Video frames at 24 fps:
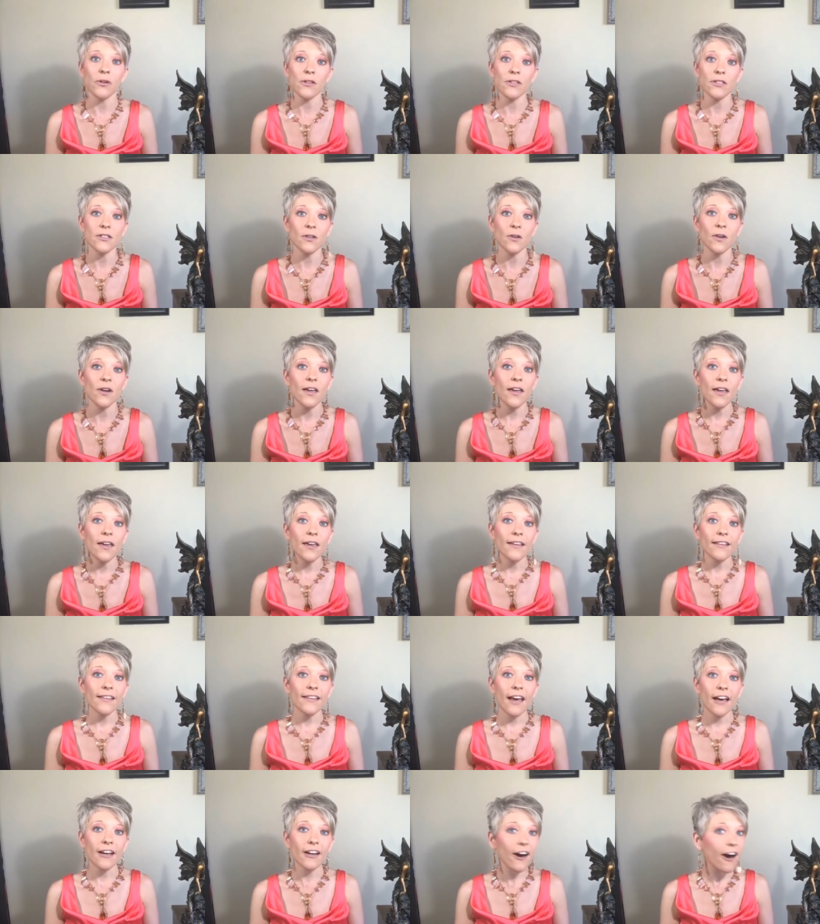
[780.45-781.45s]
So
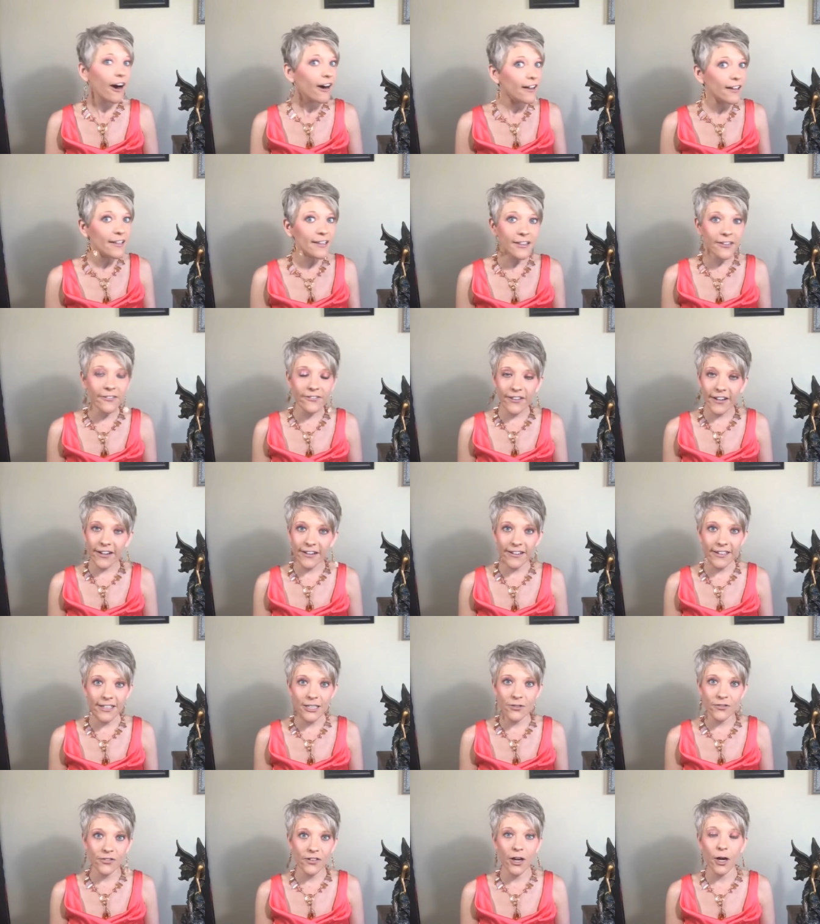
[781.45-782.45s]
call on the
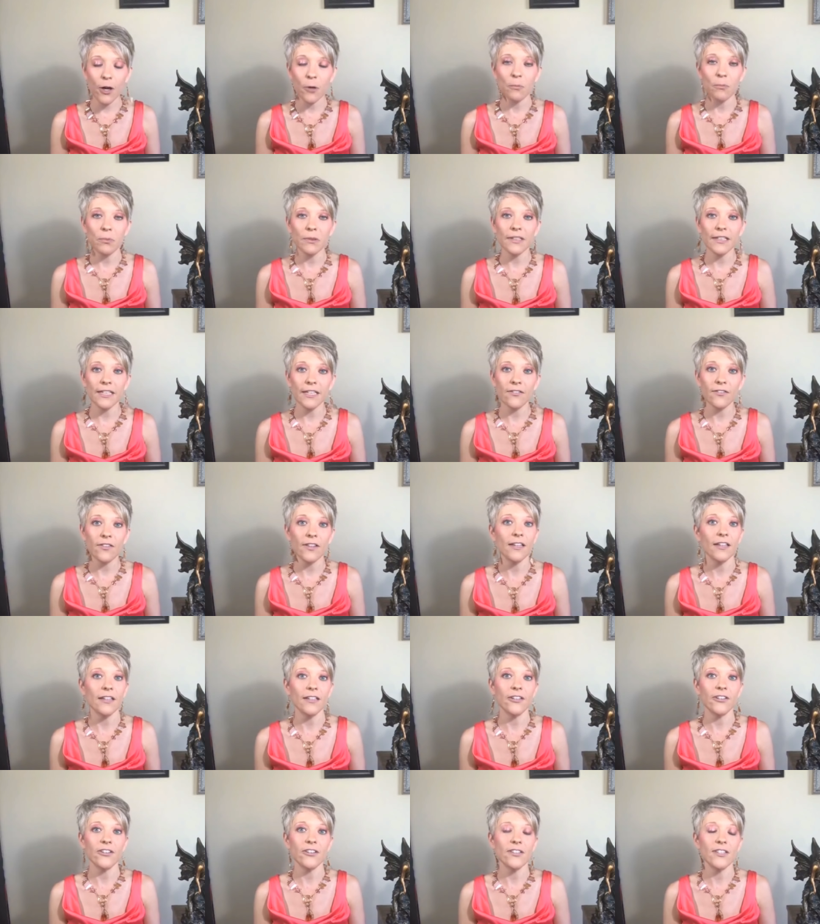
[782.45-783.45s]
fairies for help believing in
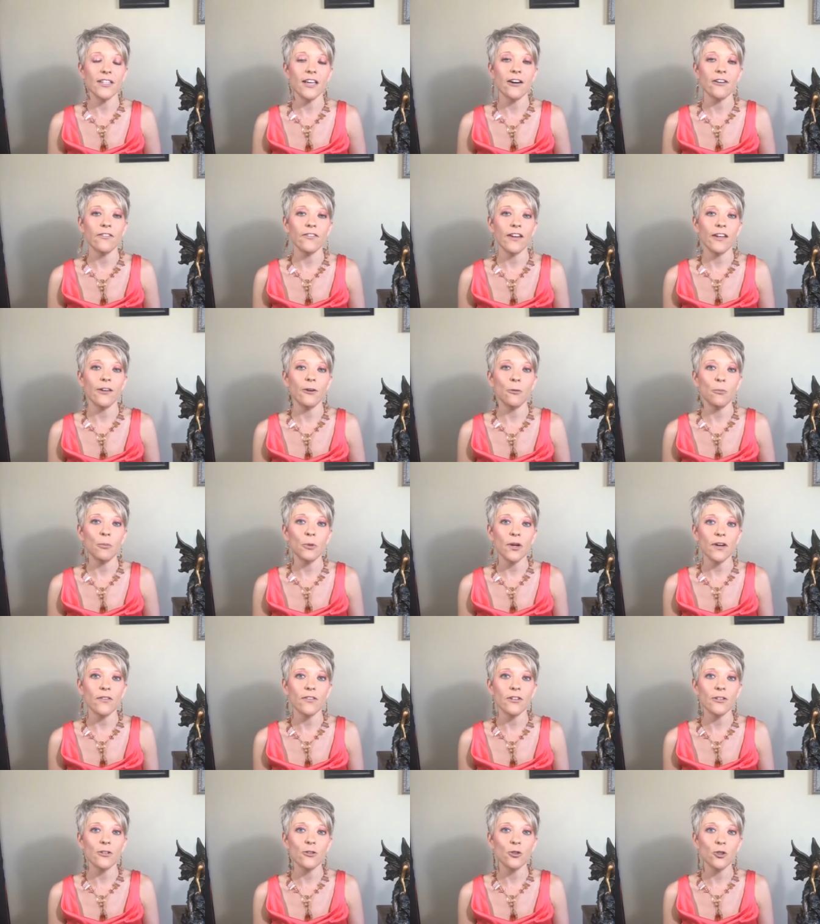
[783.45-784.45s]
yourself. I hope you have
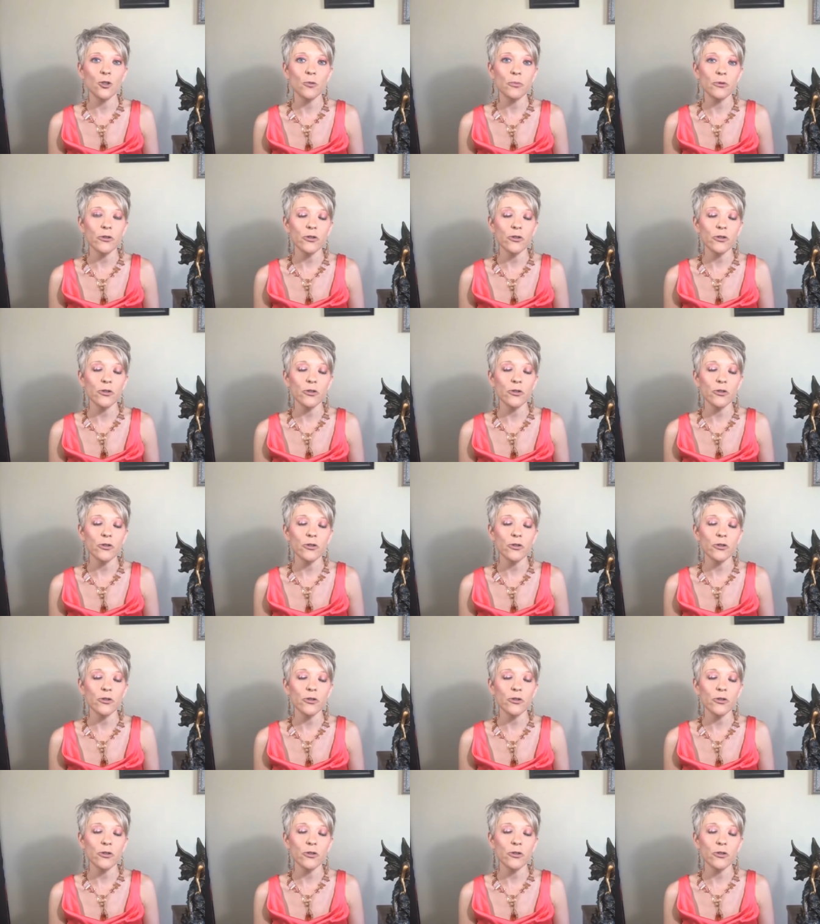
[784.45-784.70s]
a super